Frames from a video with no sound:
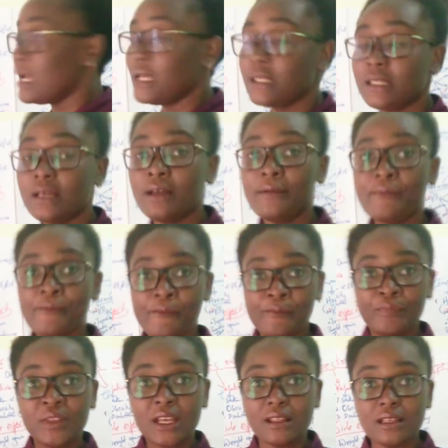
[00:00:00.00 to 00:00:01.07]
guys
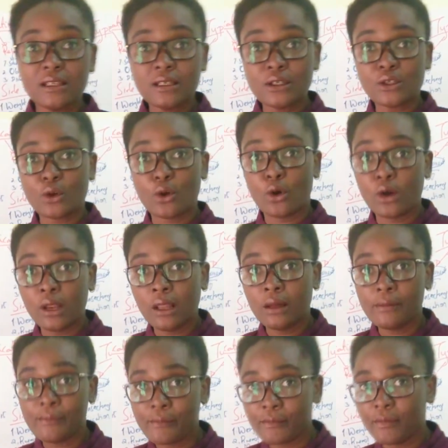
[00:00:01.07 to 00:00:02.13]
this is all
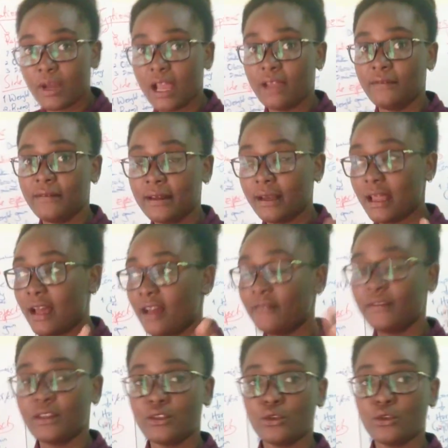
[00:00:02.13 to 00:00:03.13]
I feel I've